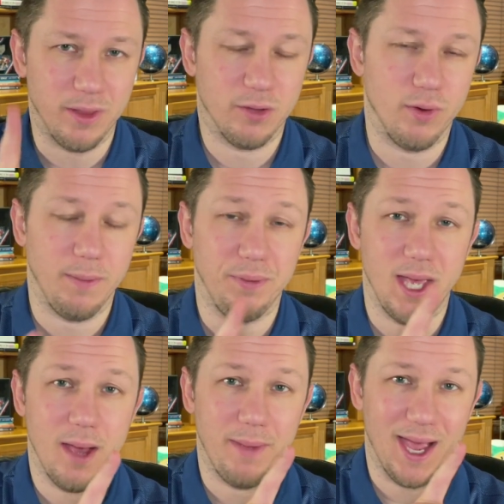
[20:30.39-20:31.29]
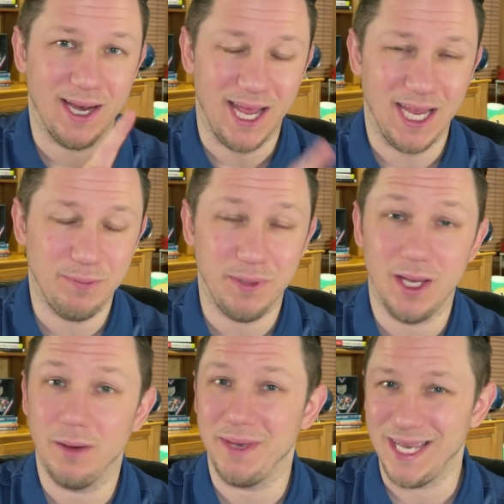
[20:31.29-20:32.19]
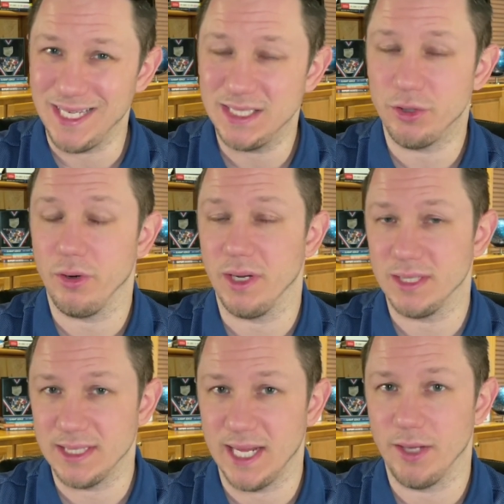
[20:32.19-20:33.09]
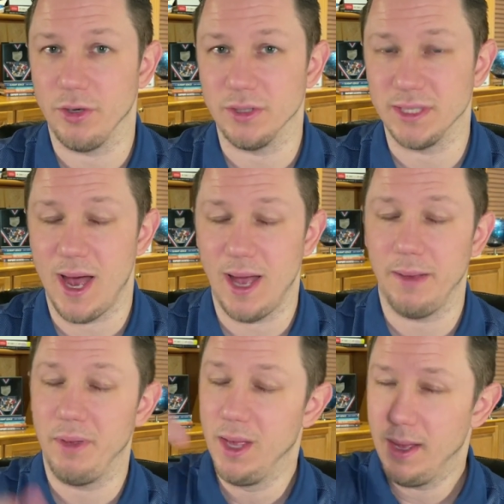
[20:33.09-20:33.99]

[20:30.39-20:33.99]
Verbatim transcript: three P M, and eight P M Eastern Standard Time.